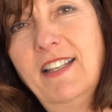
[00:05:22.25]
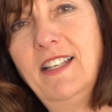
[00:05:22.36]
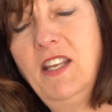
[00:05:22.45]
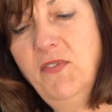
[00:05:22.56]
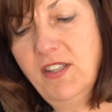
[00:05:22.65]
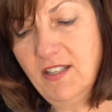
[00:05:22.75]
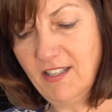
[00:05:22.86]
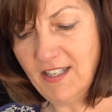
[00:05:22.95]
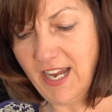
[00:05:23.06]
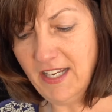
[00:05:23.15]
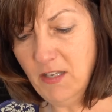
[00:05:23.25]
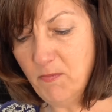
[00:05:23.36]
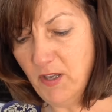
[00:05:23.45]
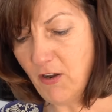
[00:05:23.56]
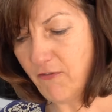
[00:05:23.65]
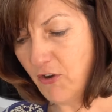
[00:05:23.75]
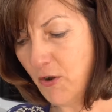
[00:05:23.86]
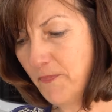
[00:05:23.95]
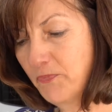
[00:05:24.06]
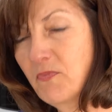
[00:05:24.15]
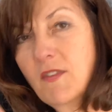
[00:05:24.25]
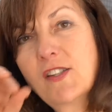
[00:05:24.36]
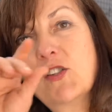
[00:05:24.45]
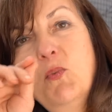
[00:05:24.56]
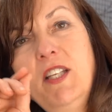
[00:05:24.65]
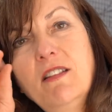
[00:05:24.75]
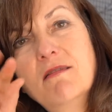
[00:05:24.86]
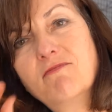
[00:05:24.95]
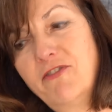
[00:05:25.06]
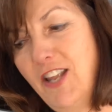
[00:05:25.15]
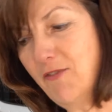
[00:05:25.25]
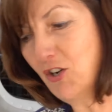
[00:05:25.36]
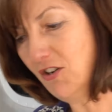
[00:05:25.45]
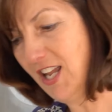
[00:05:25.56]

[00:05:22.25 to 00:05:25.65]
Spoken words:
It gives it a tiny bit of a sweet flavor.